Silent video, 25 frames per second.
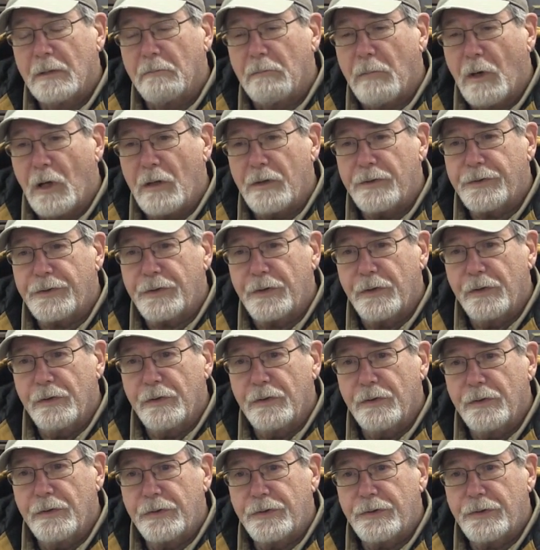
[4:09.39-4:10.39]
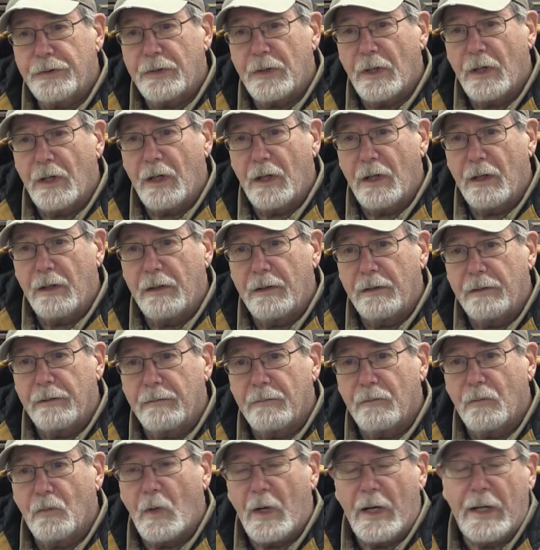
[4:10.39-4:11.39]
Ball screws
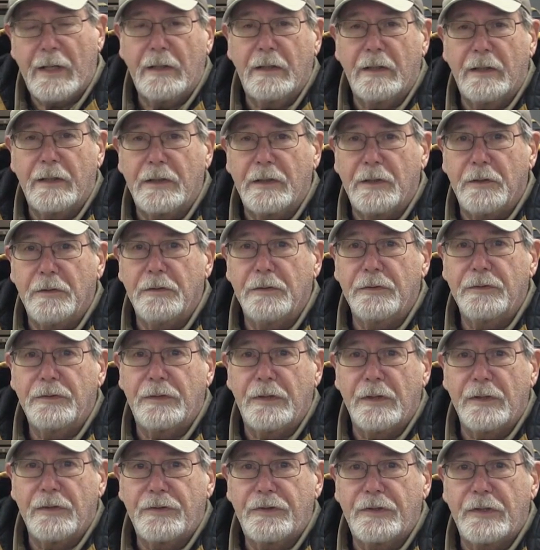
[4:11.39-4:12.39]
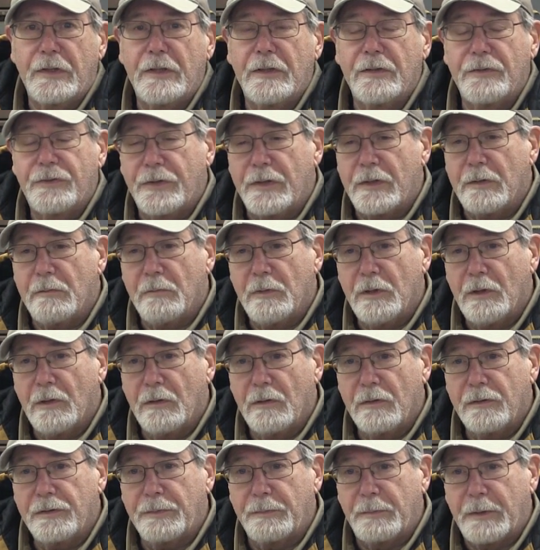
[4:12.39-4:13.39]
are widely used in CNC
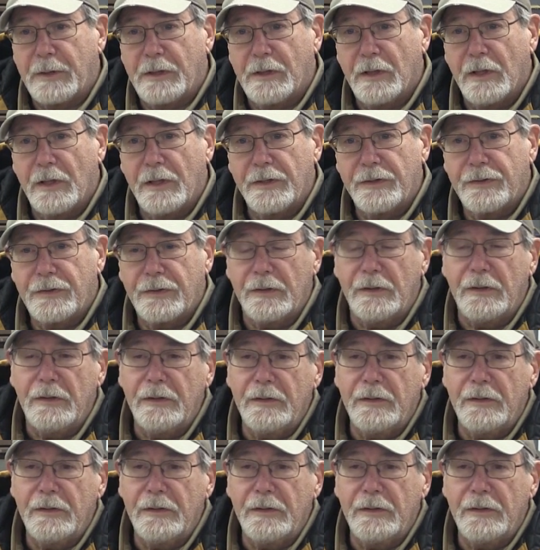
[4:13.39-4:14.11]
mills because